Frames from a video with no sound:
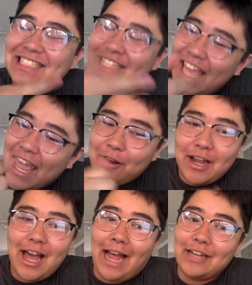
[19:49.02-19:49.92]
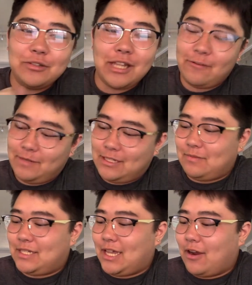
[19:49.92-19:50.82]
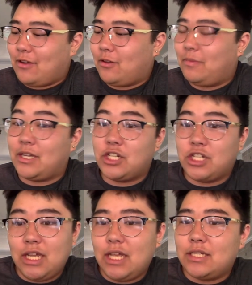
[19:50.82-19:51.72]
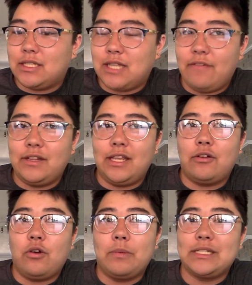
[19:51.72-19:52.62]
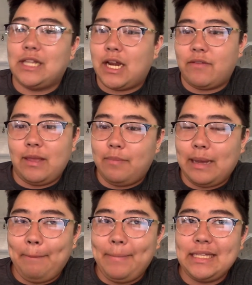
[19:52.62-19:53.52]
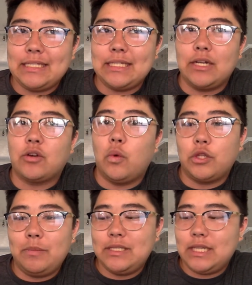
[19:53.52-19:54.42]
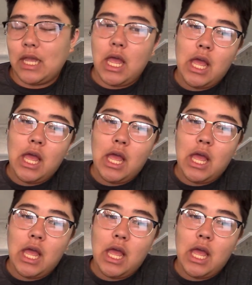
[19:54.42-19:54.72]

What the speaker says: Ciara, I do love me some Ciara though, because she is definitely incorporates a lot of hip hop beats in her older music.